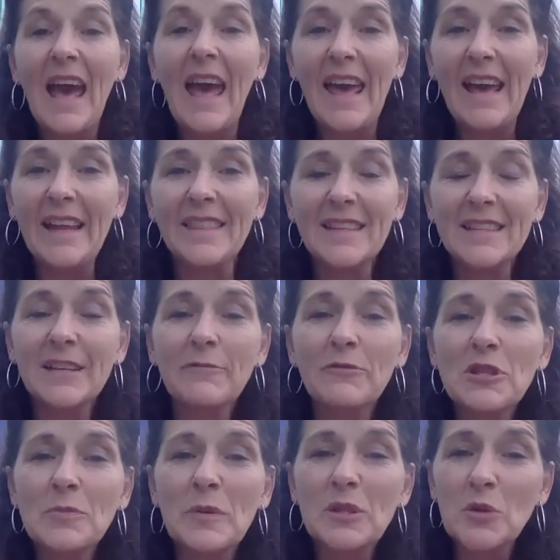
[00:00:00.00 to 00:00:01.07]
And the
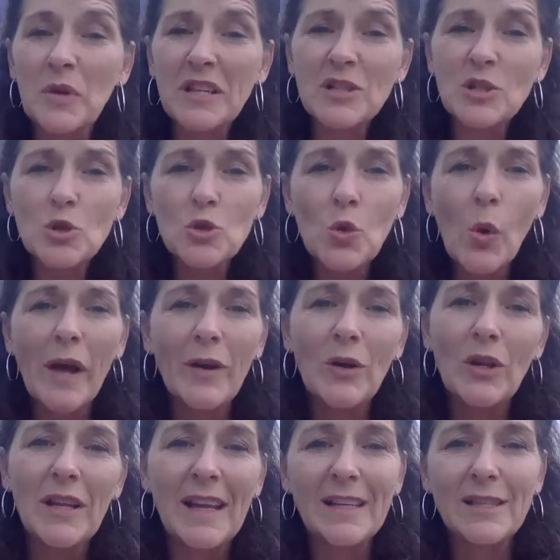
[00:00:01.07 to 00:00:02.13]
difference between
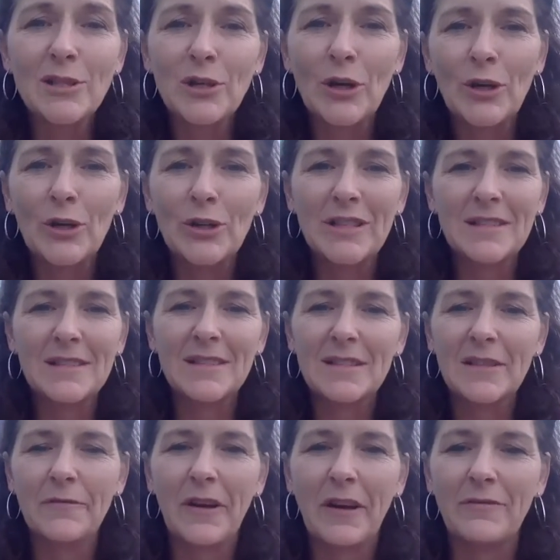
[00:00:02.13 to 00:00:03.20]
soil and dirt, this is
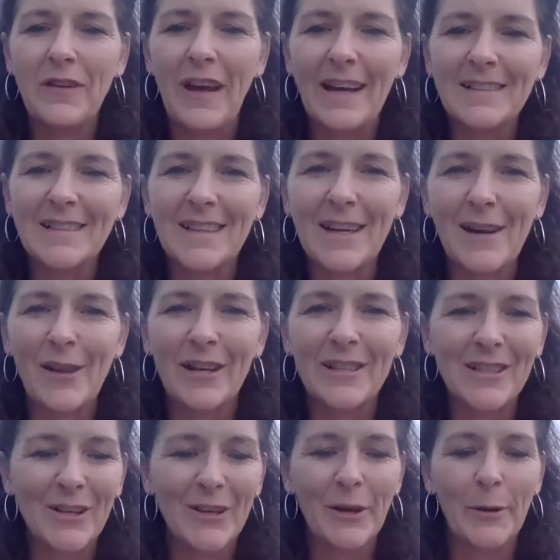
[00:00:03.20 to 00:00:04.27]
a fun fact, and then I'll
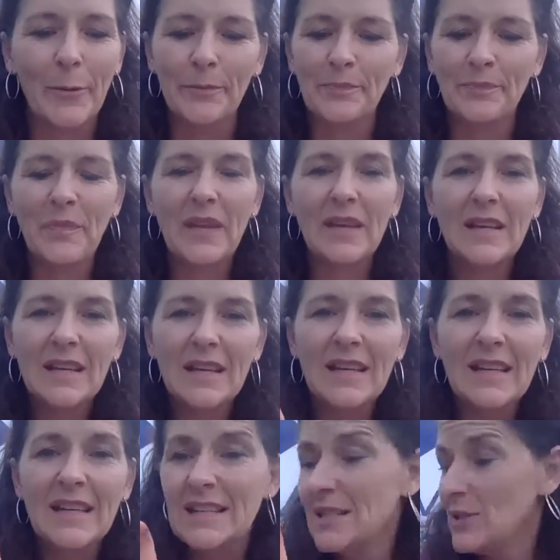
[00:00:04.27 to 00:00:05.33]
let y'all go.
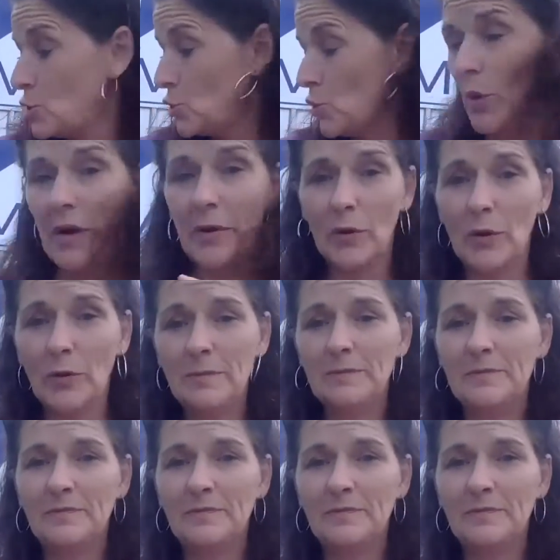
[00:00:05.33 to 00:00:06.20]
Soil